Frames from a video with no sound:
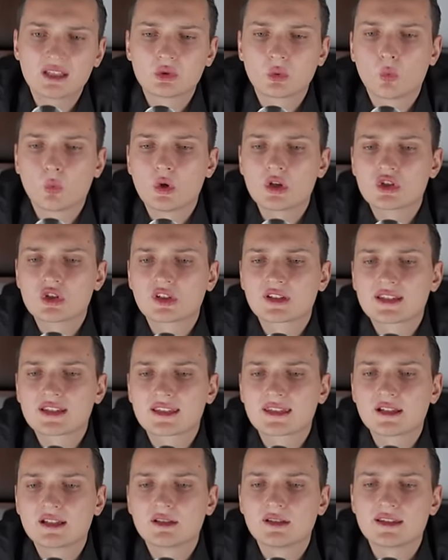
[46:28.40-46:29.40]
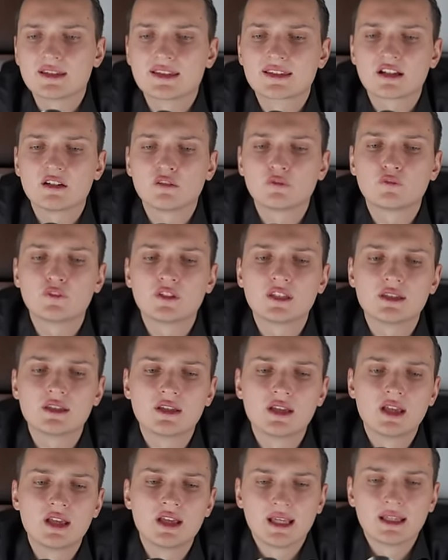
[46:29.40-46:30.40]
Wojak still is something
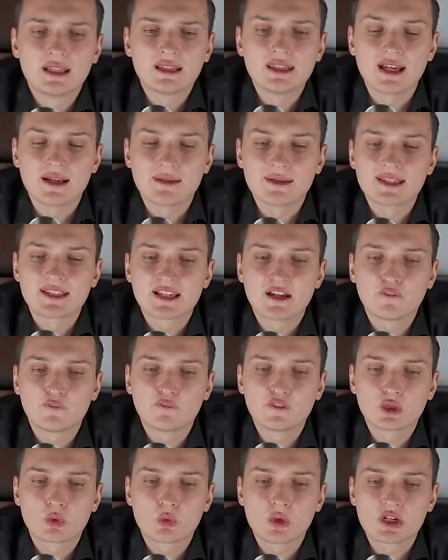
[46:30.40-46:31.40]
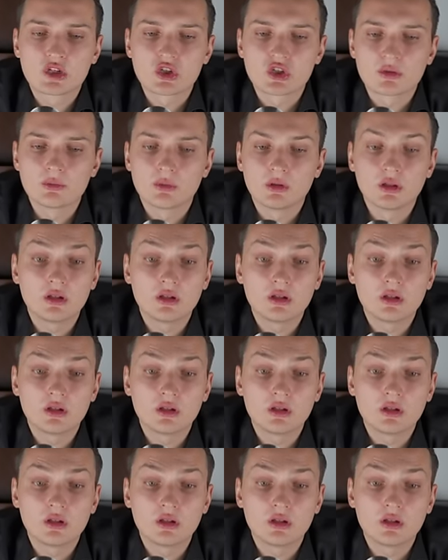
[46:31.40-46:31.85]
yeah, something questionable.